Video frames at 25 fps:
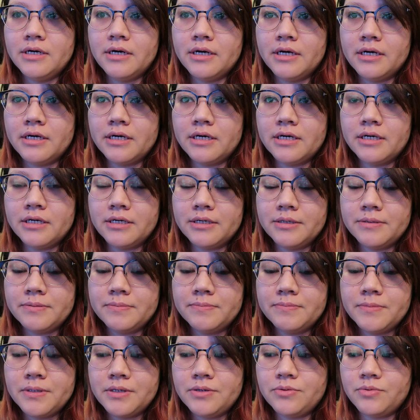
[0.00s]

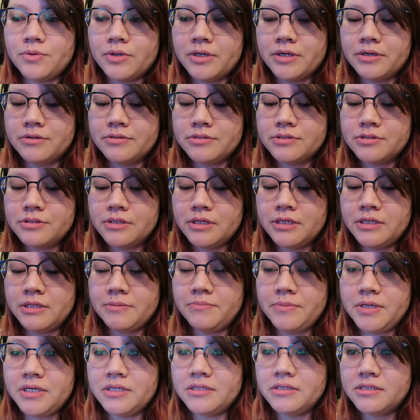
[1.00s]
Um, what else? In
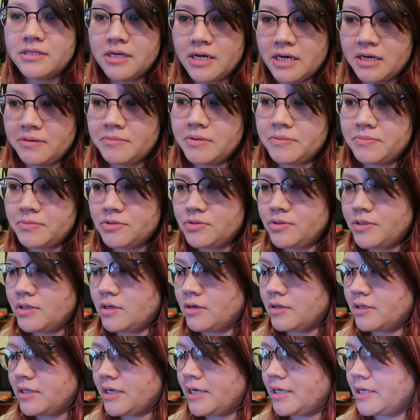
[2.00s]
the meantime, in between
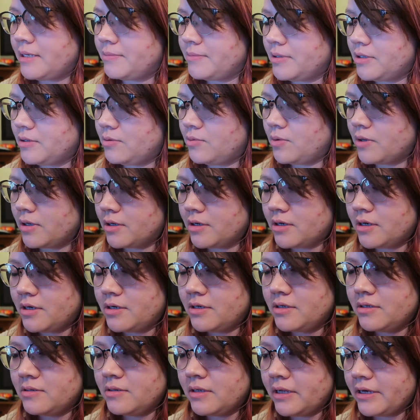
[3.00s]
all that, I'm gonna work
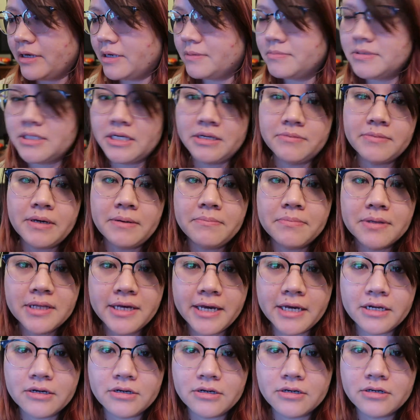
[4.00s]
on like updating my
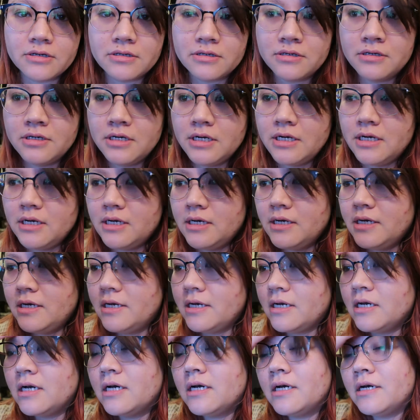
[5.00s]
planner,
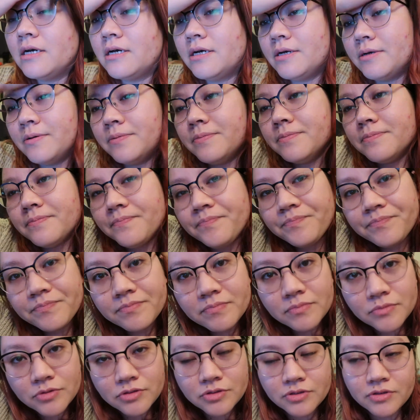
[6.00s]
um,
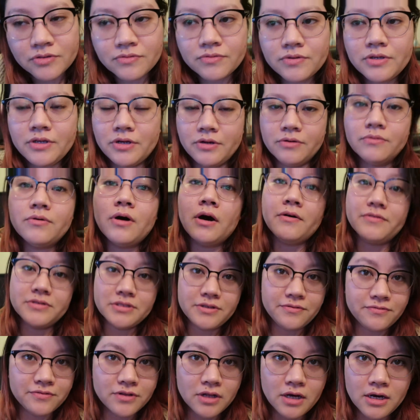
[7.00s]
you know,
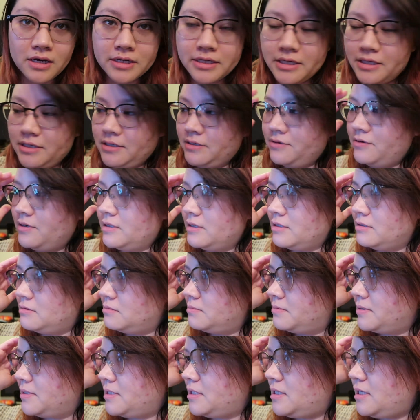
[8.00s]
obviously vlogging a
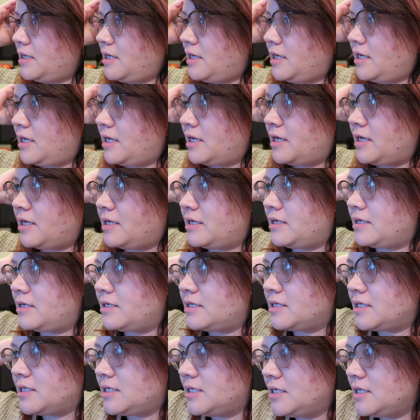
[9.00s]
little bit, and